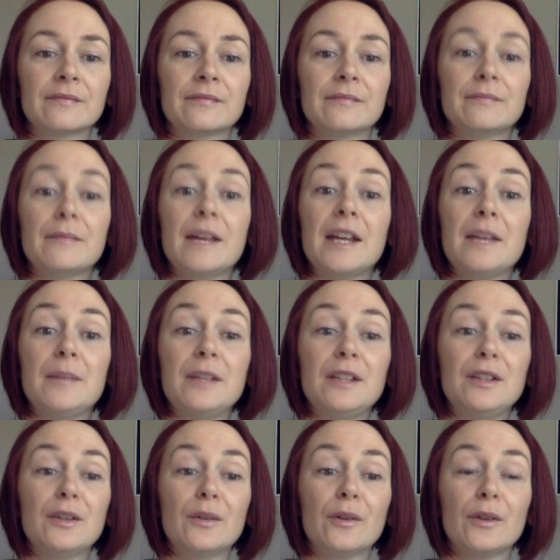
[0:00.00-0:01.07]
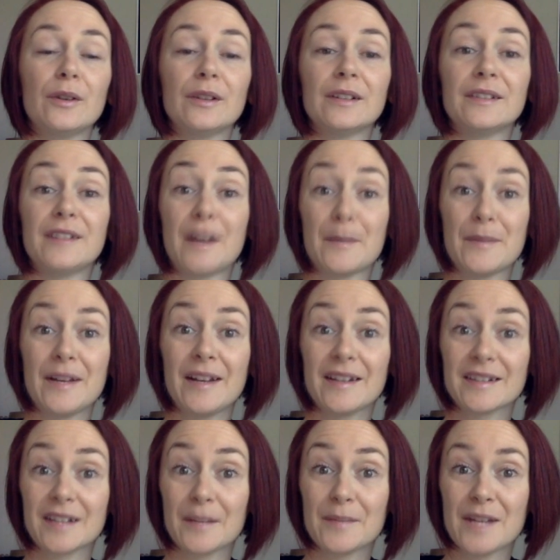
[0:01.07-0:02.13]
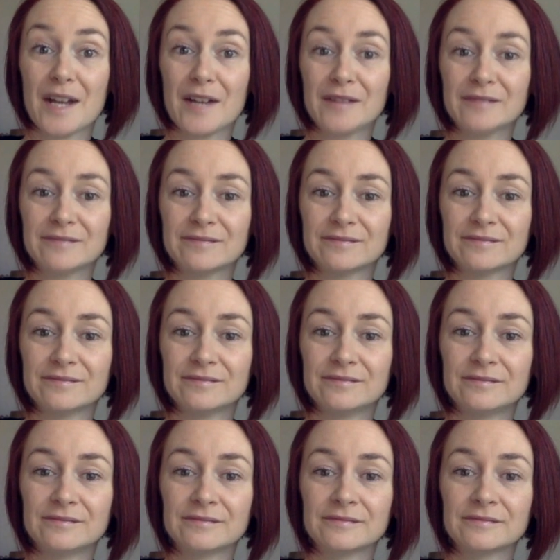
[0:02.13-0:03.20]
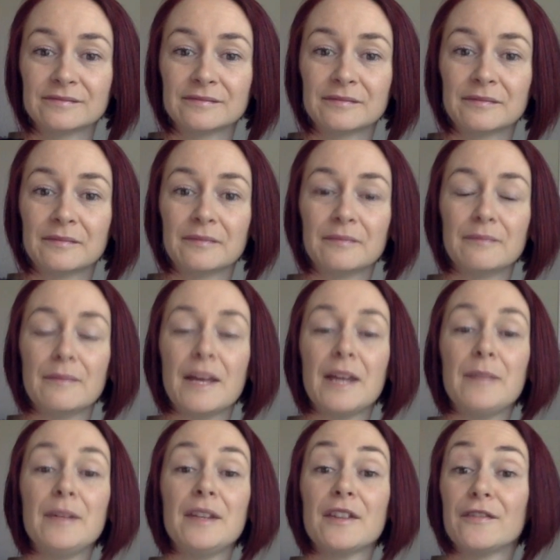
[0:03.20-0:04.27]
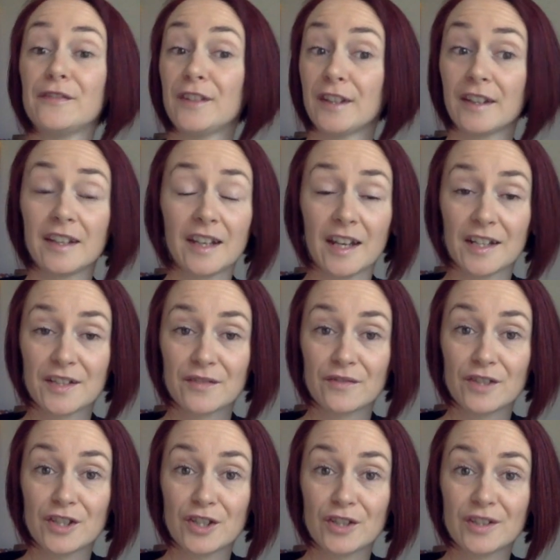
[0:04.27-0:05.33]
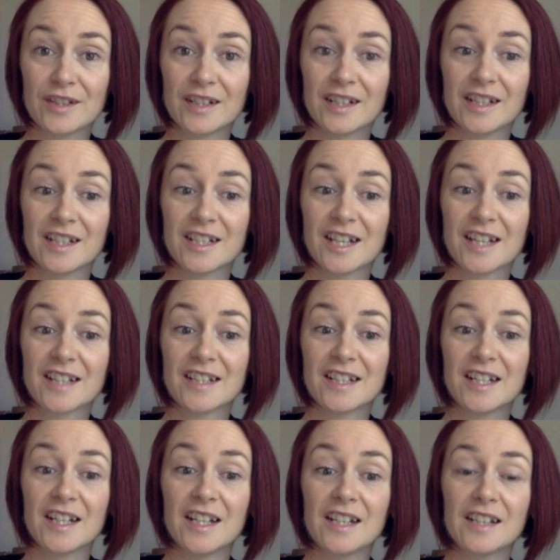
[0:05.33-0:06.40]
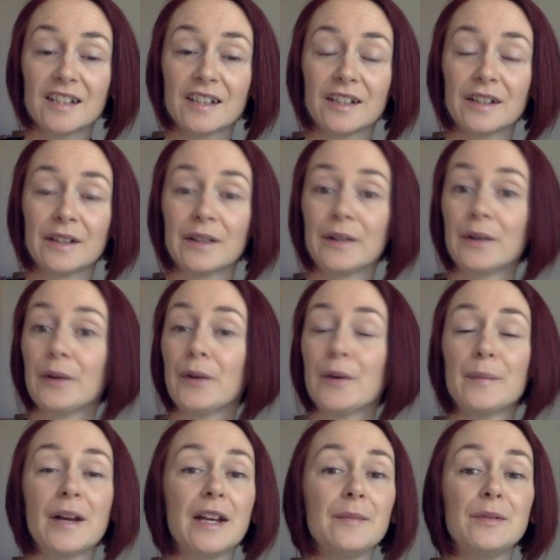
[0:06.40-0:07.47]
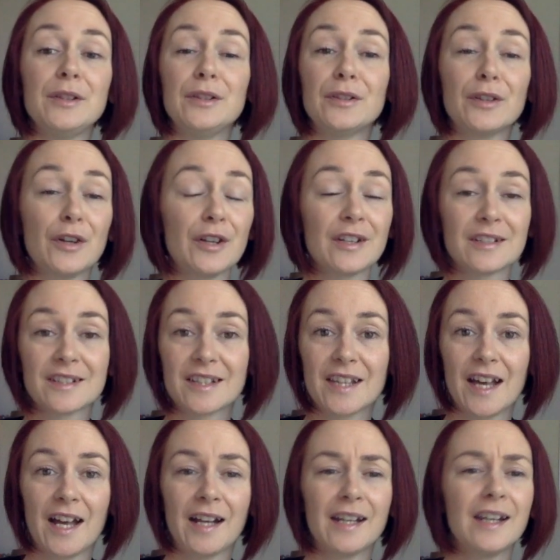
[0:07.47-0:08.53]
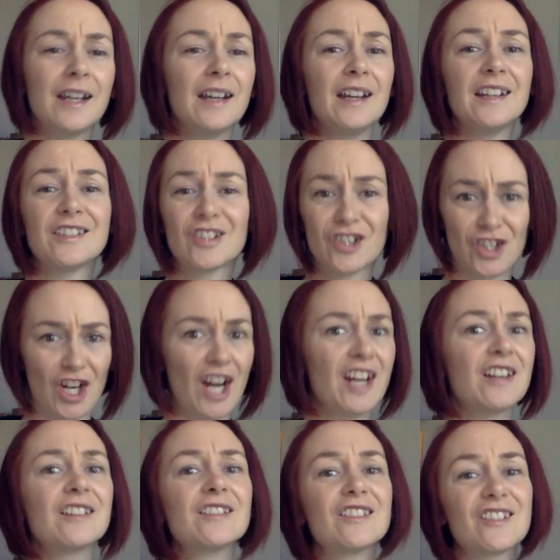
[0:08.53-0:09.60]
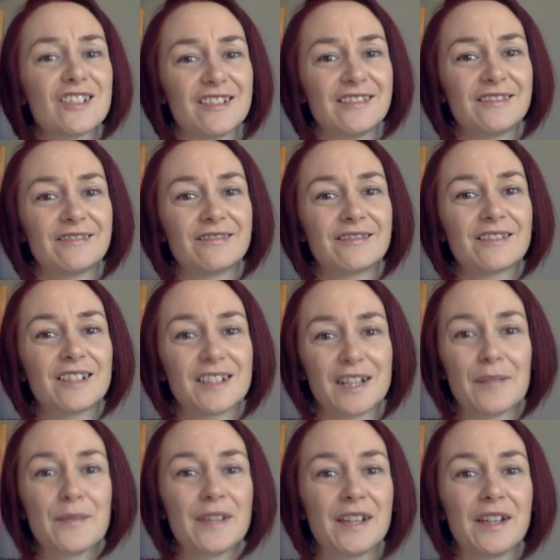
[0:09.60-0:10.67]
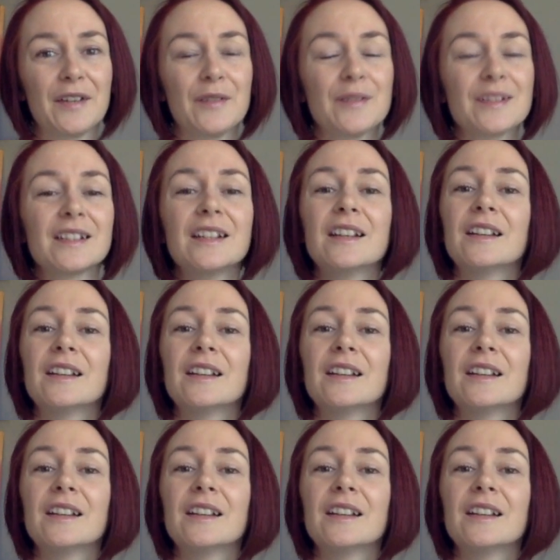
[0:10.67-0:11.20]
Maybe your number has come down. Maybe the feeling has reduced in intensity, or maybe you notice that it's changed to something else.